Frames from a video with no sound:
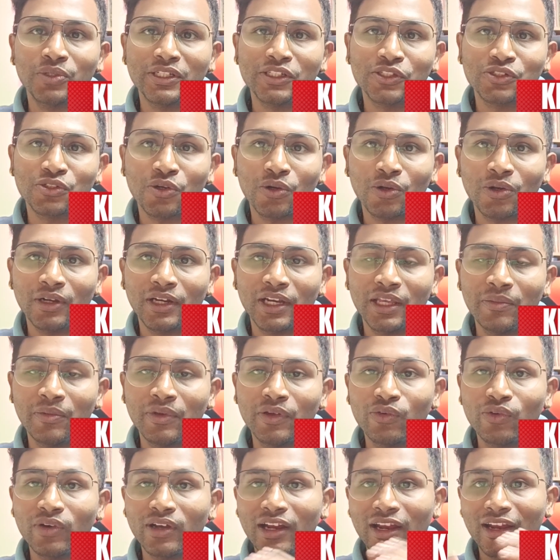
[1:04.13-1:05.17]
install
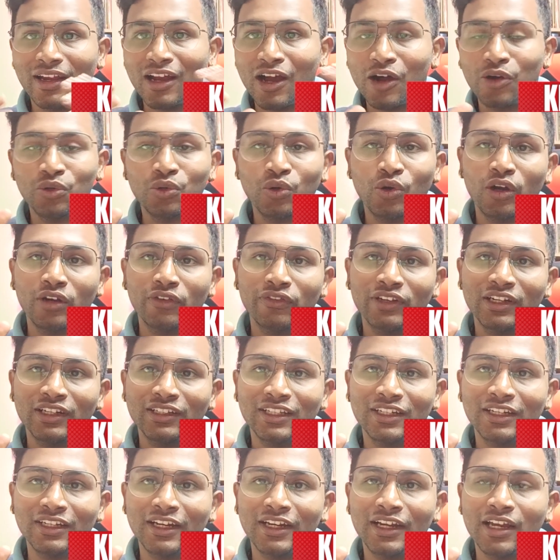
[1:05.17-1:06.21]
dviewer and how to
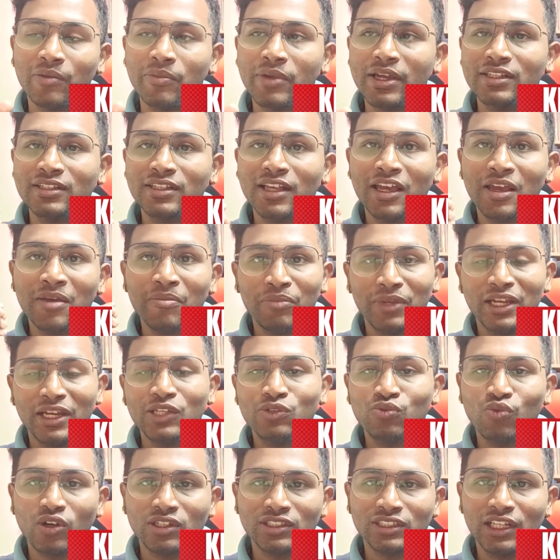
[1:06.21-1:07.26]
configure the database,
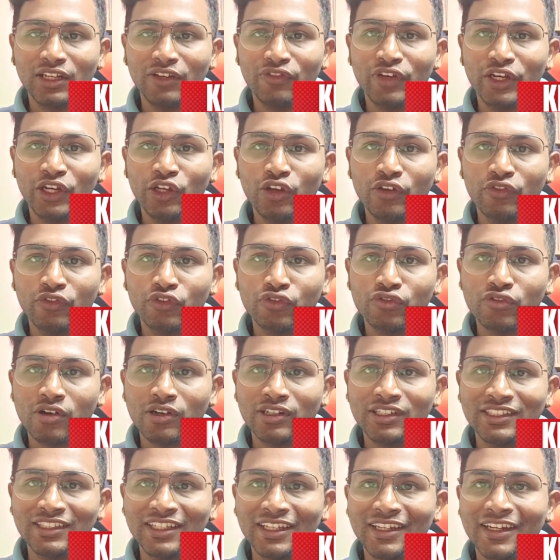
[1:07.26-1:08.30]
please watch that video if you've
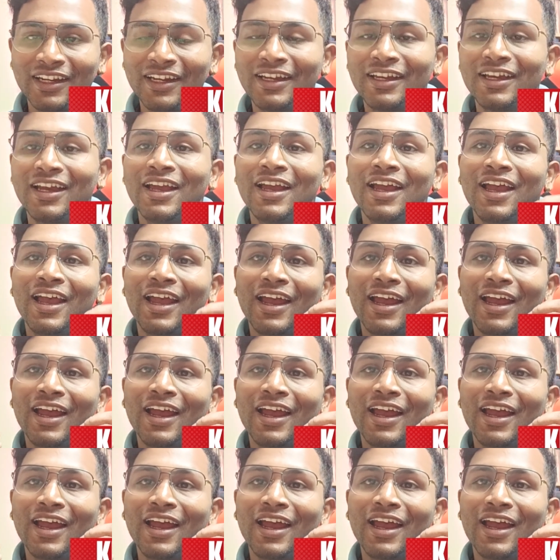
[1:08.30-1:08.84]
not seen it.